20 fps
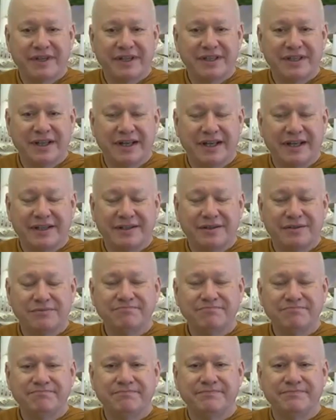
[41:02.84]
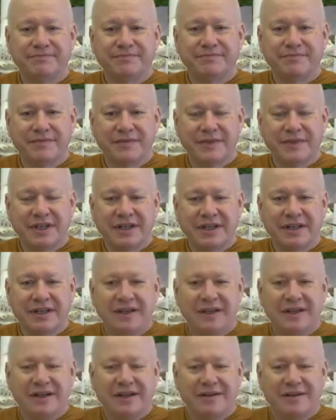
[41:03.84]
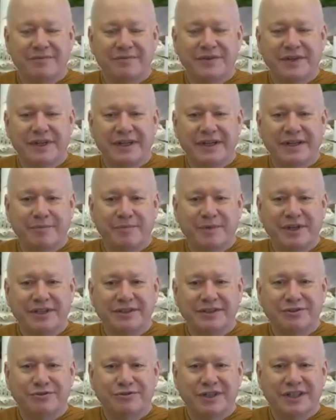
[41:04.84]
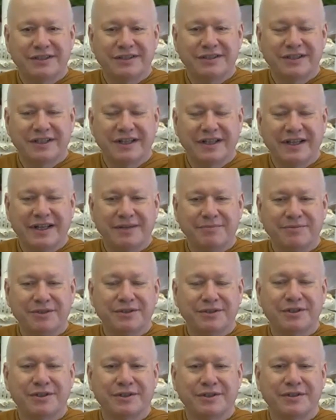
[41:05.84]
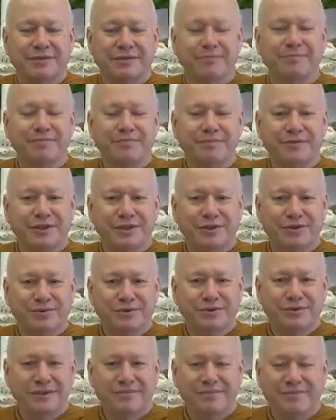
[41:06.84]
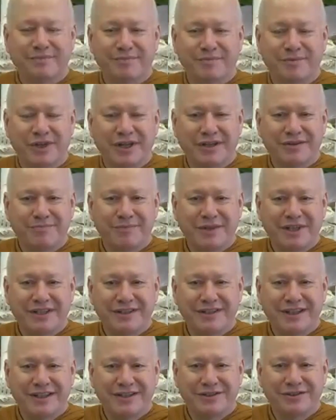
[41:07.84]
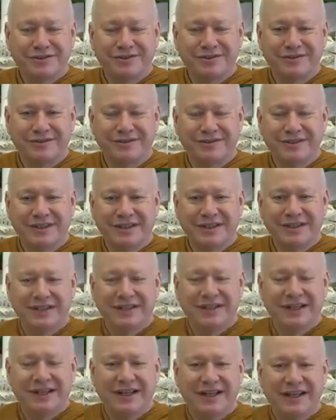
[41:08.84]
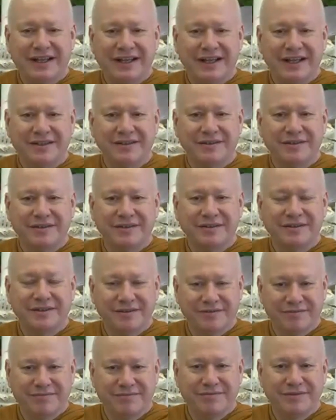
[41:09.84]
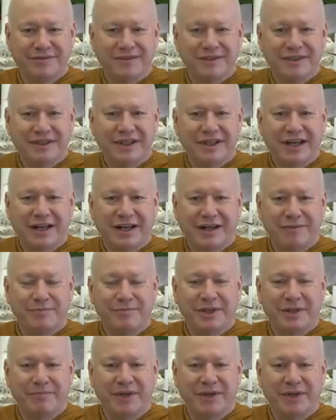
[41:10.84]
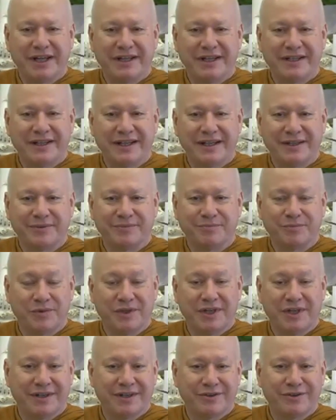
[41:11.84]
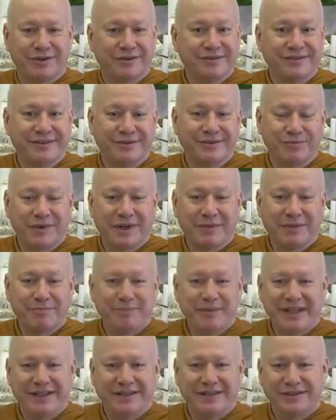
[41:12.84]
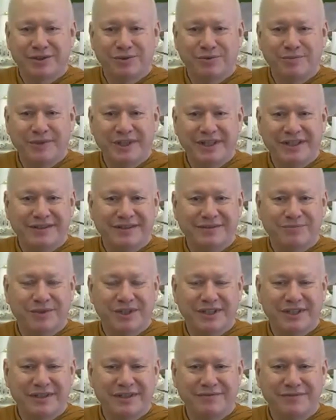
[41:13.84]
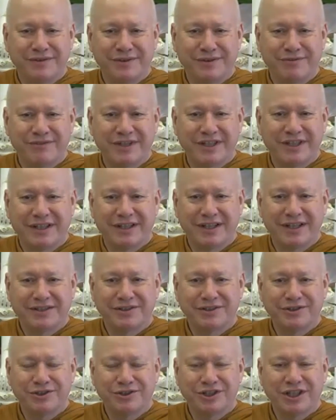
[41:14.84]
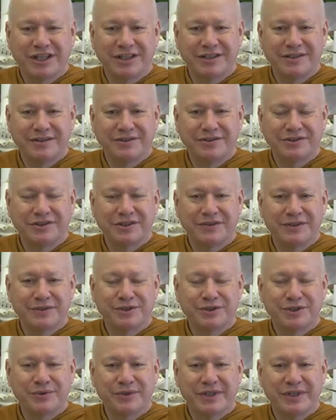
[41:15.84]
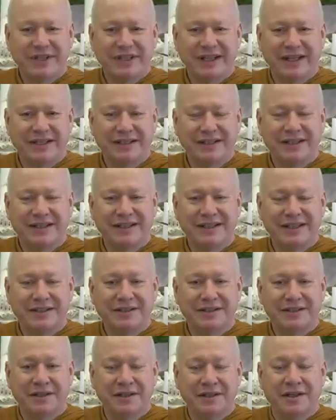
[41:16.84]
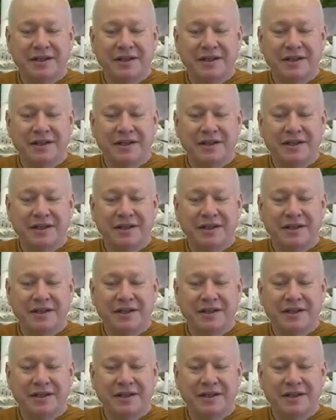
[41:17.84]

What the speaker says: light, he thought, I'm feeling a bit stressed today. I'm just going to do some breath meditation and calm my mind down while I got 1 minute, 2 minutes waiting for the red light to change. So he was doing that, and then